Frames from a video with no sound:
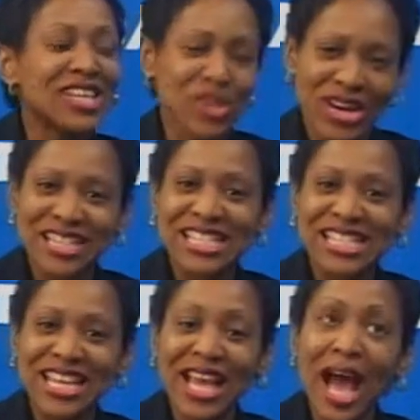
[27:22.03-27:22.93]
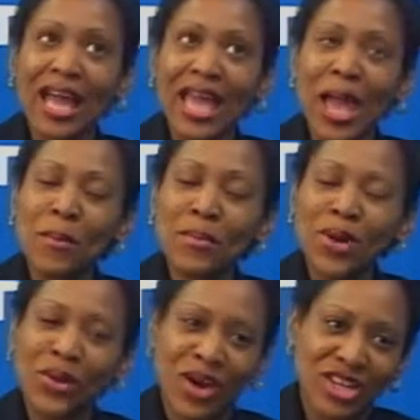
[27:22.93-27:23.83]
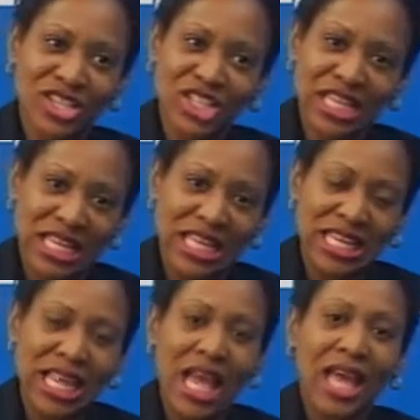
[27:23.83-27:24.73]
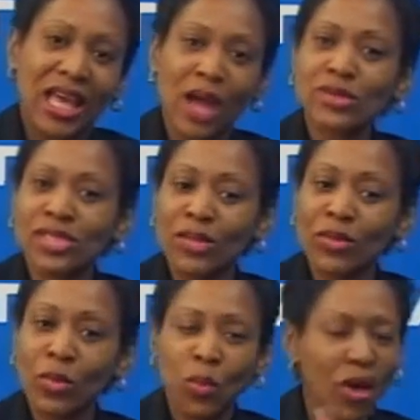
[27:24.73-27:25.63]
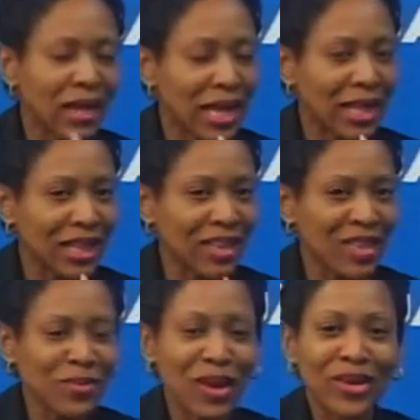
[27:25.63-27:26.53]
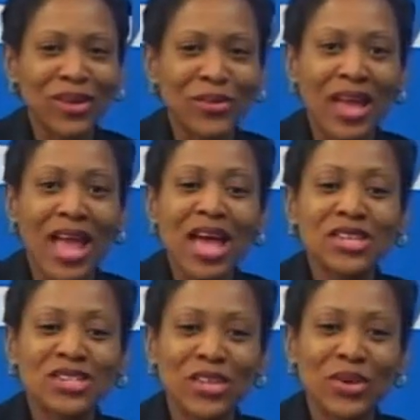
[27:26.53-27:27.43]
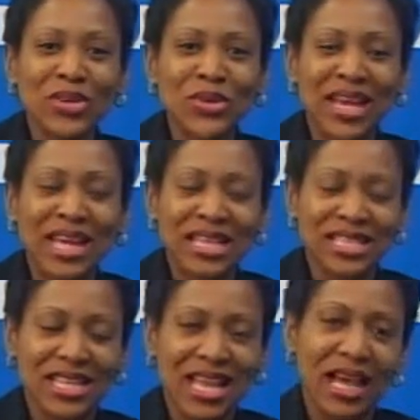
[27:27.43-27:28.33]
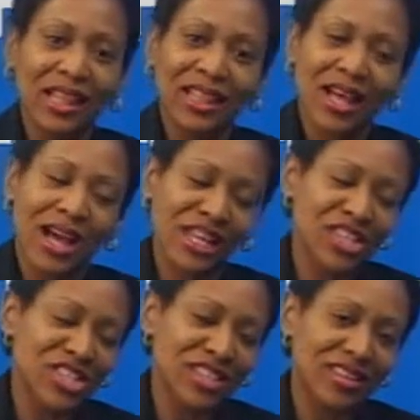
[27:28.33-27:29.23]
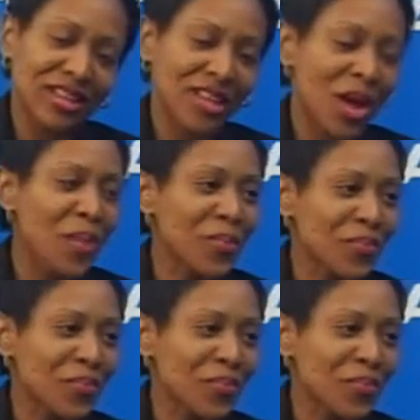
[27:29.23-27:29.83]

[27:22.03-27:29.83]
Sure. Cimorge, counseling with one L, the American way, COUNSELING.com.